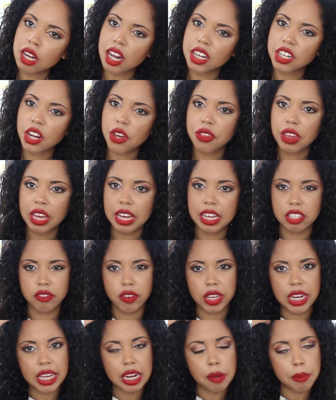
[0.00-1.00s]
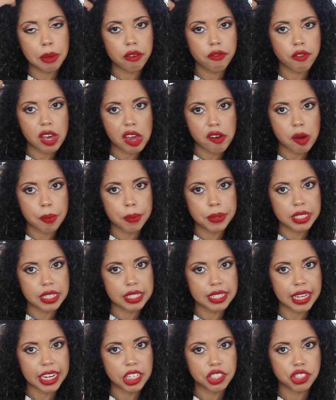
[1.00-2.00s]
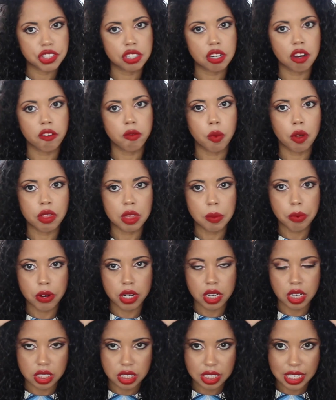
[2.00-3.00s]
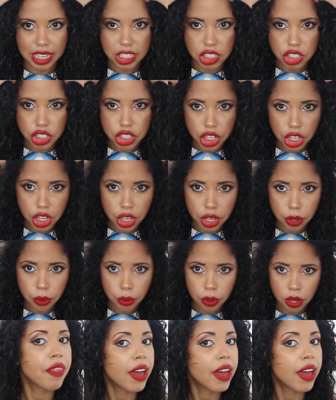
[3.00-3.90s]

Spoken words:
and I don't think it's really going to be a fair representation of what the products can do.